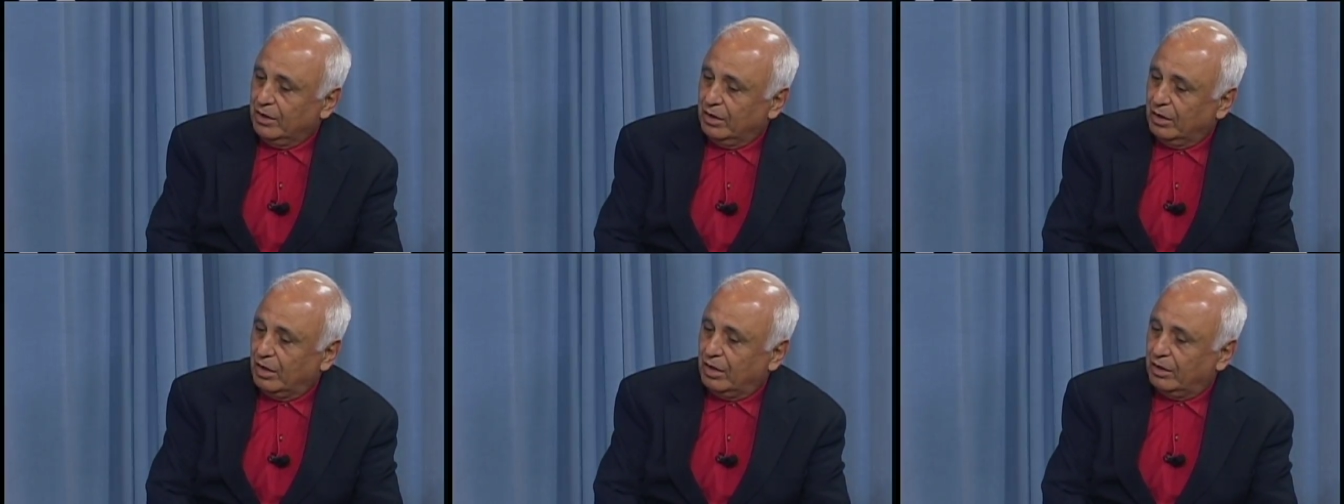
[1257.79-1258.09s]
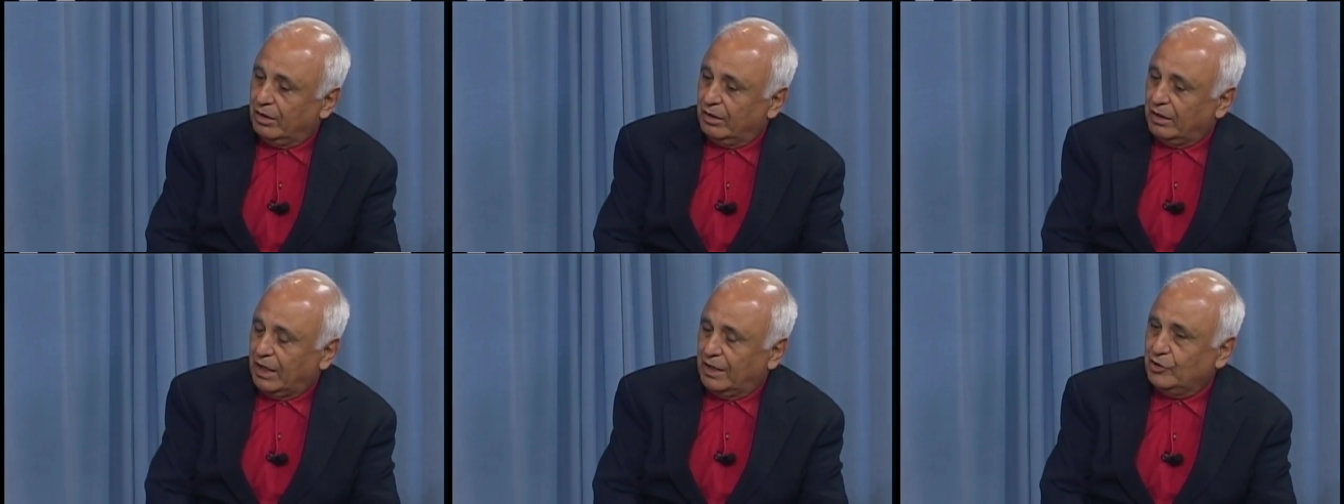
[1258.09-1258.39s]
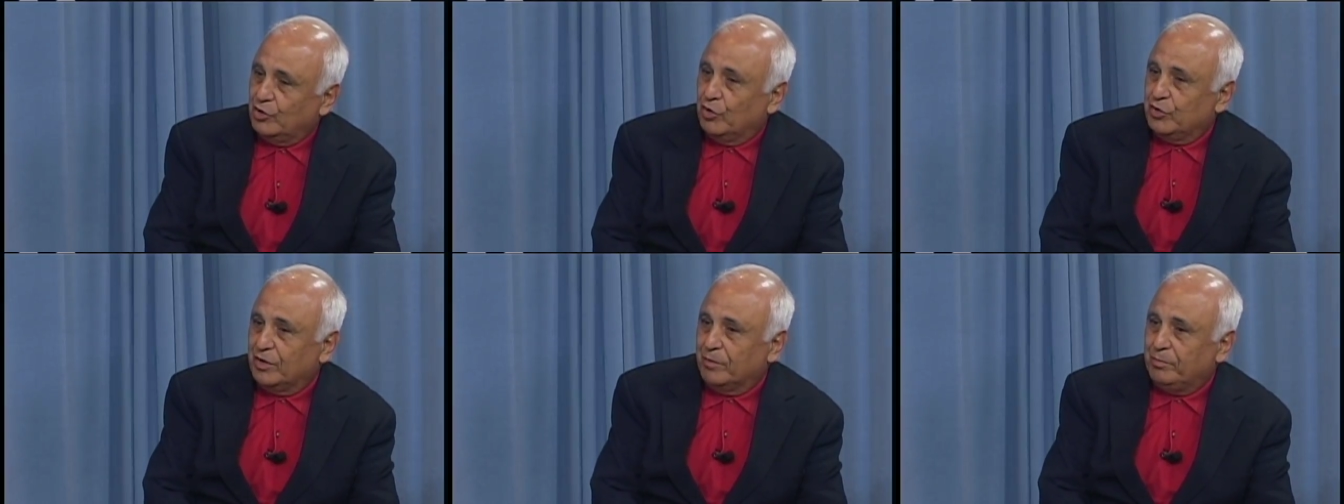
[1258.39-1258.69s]
I
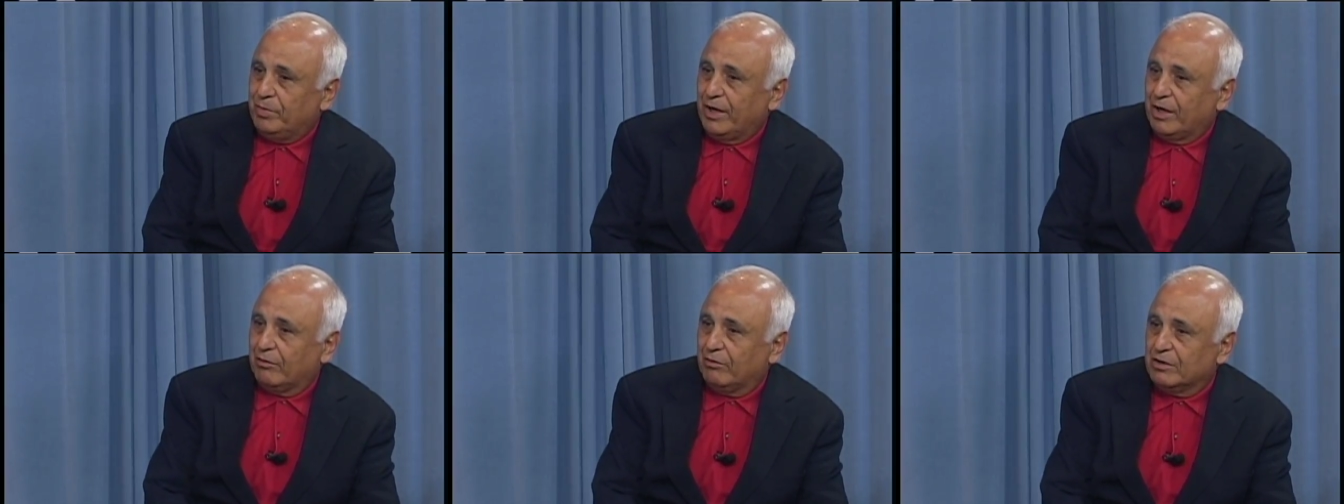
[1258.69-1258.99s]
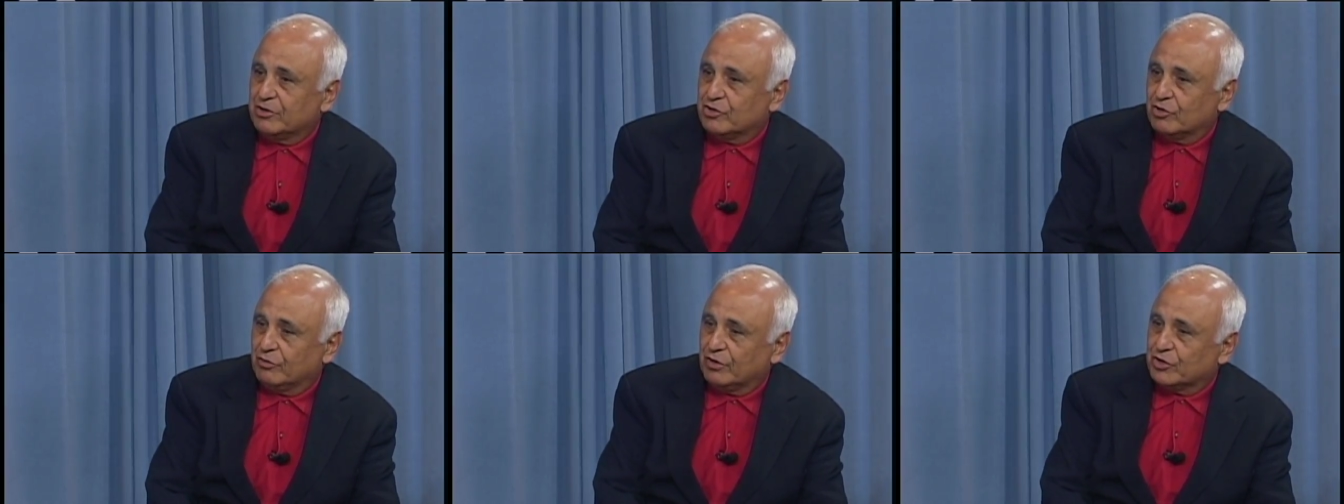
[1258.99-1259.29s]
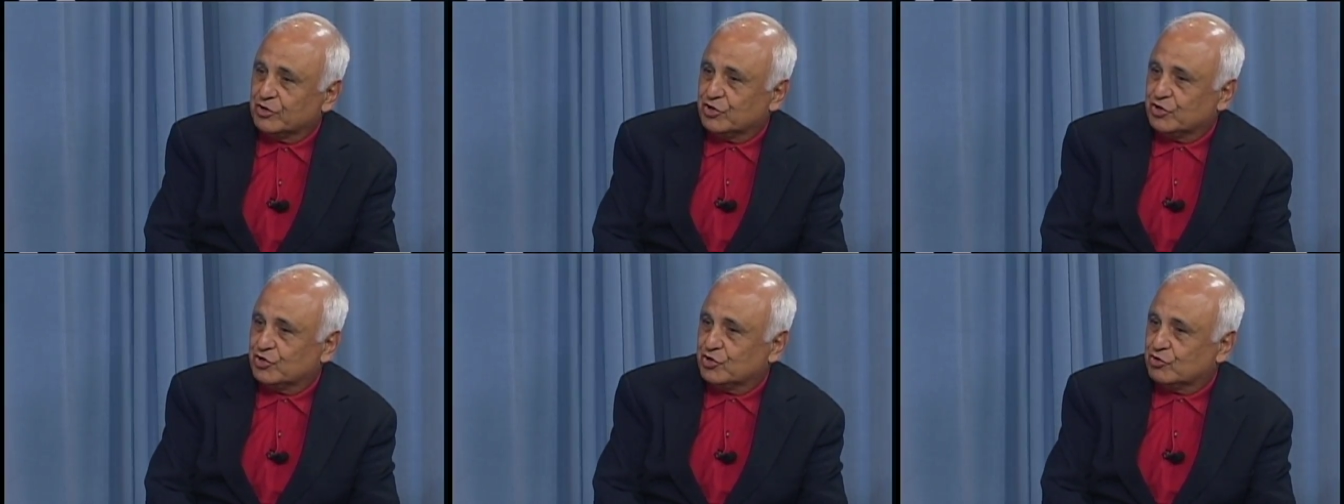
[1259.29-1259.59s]
know your parents are
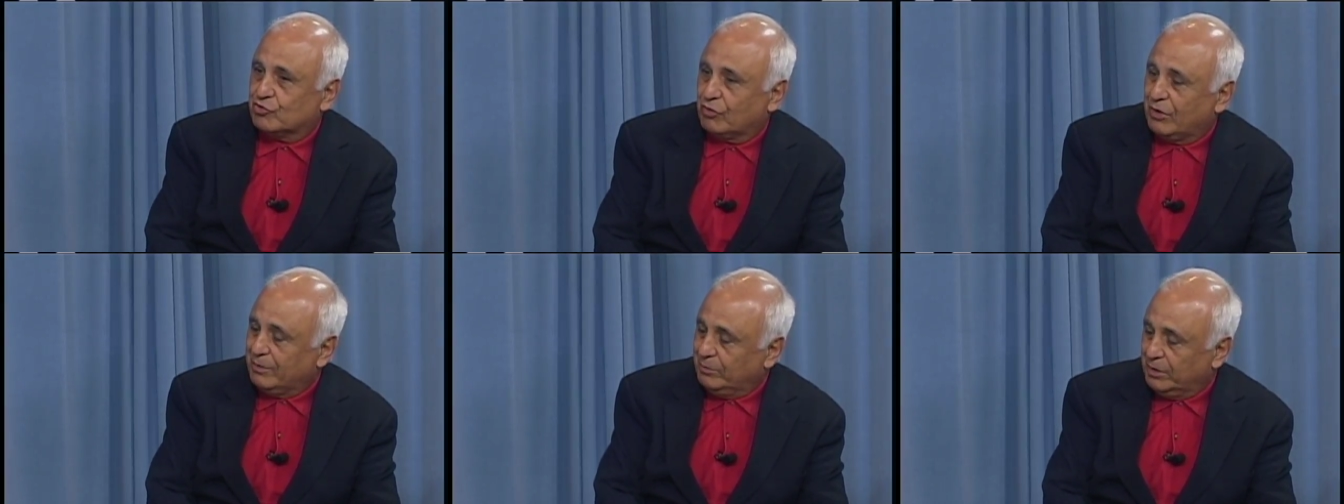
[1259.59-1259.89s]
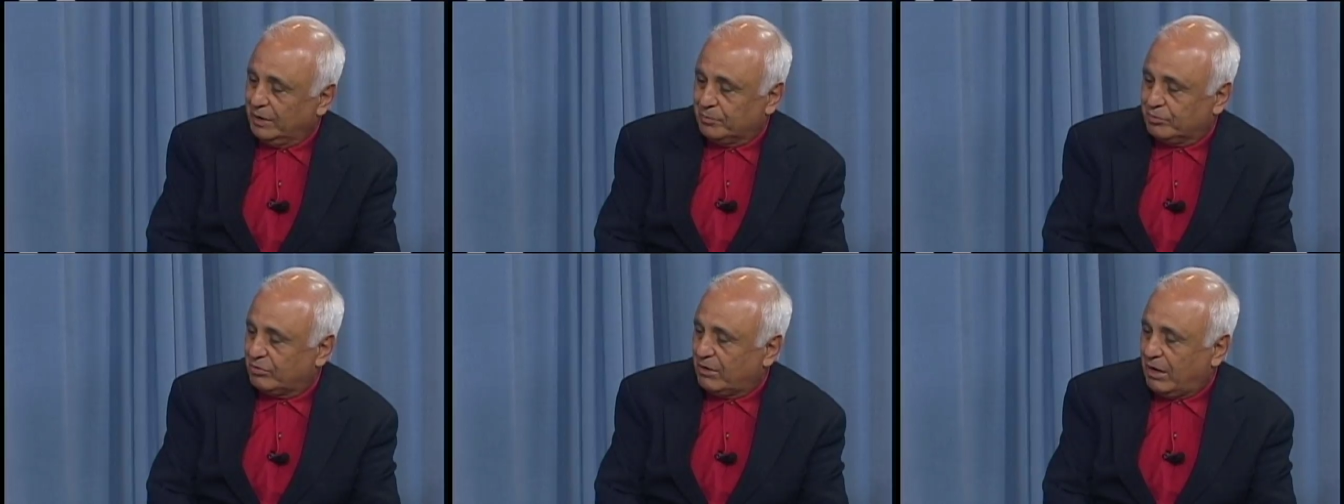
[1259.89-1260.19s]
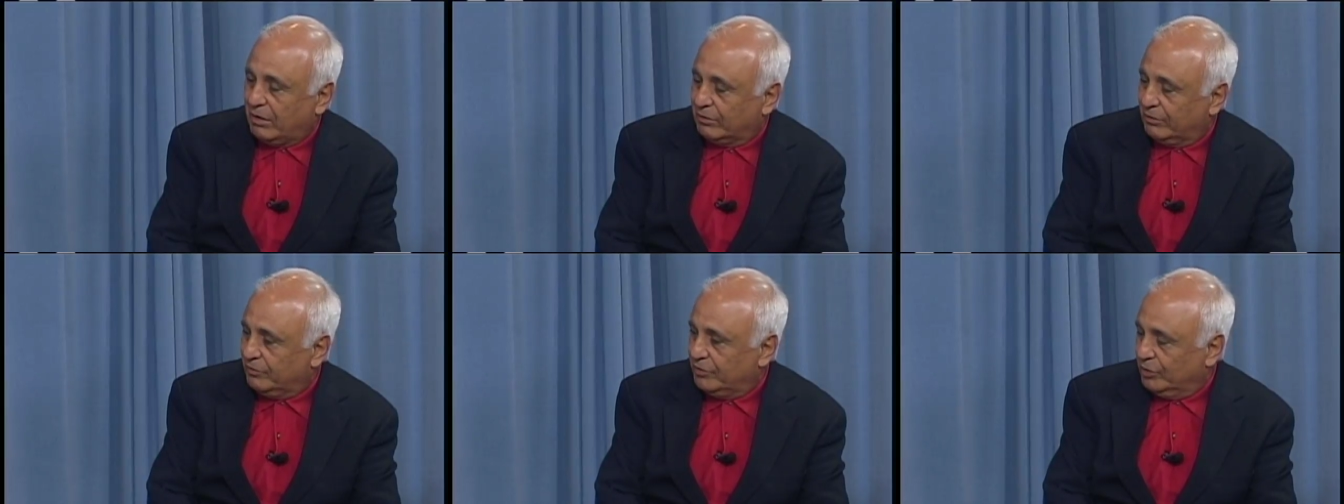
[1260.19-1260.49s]
extremely
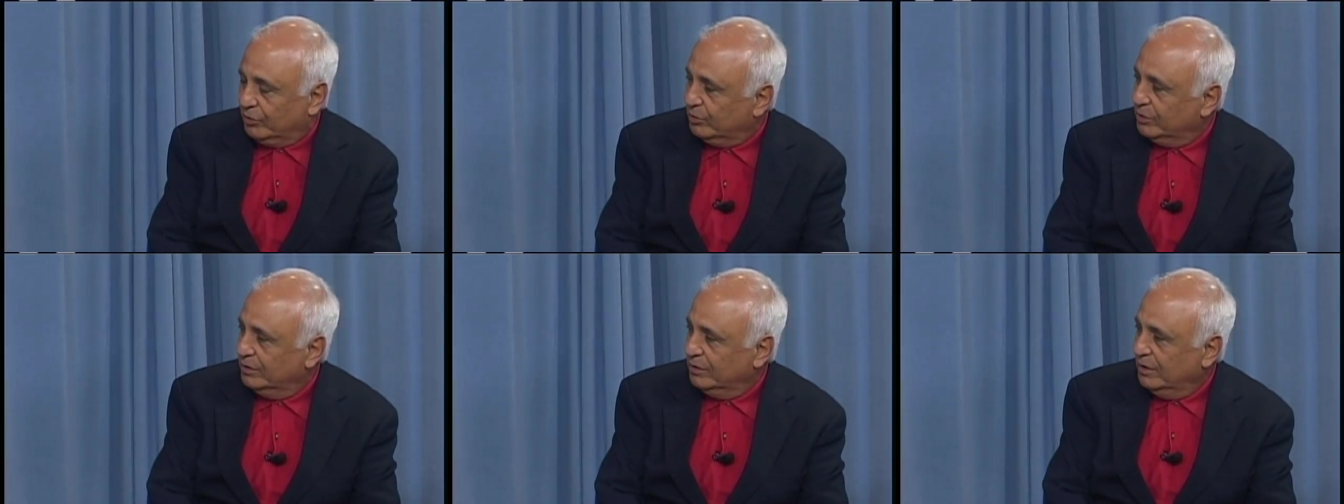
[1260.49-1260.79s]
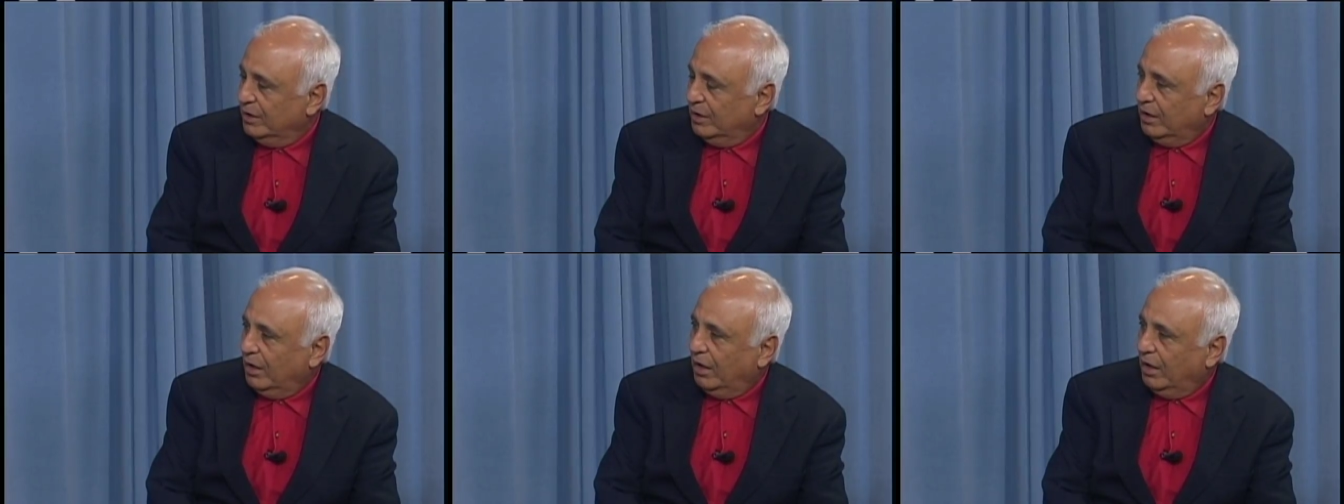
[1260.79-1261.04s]
proud of you.